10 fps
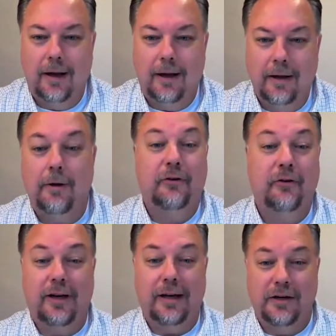you
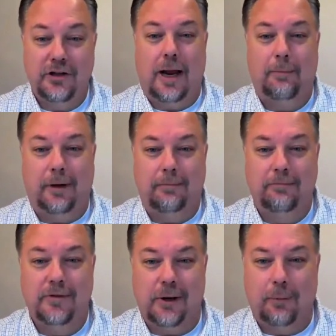always need a champion,
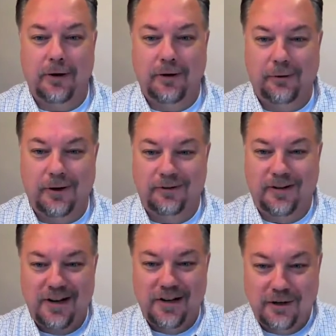someone who can
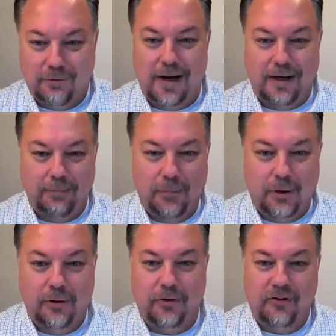create and
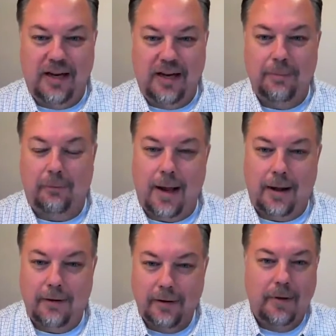build this team
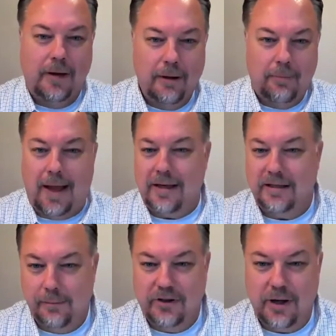around them, pass
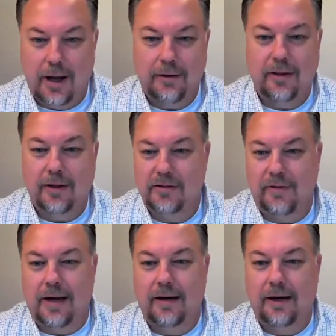the baton, things of
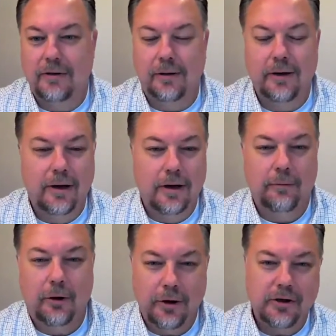that nature.
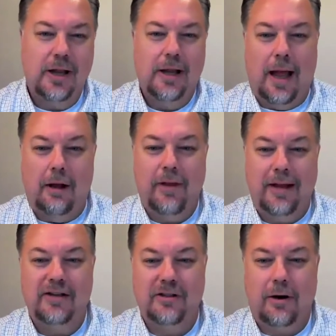Curious how
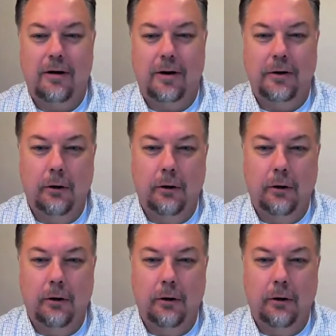that started on